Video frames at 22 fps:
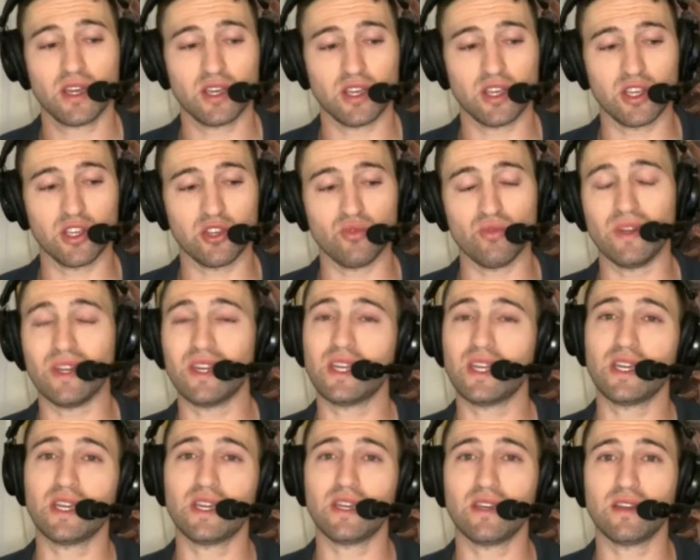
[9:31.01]
you
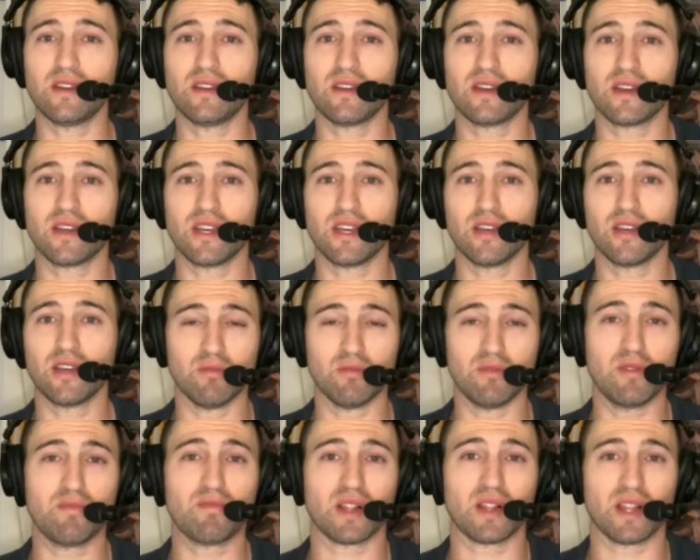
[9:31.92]
need him to be
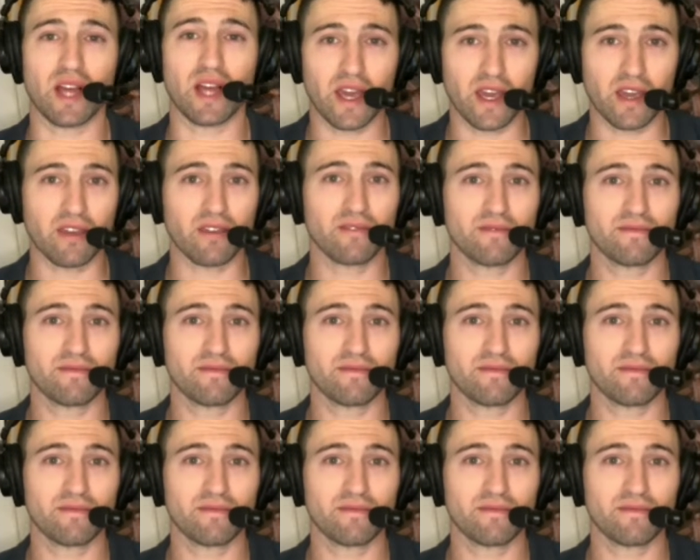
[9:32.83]
playing.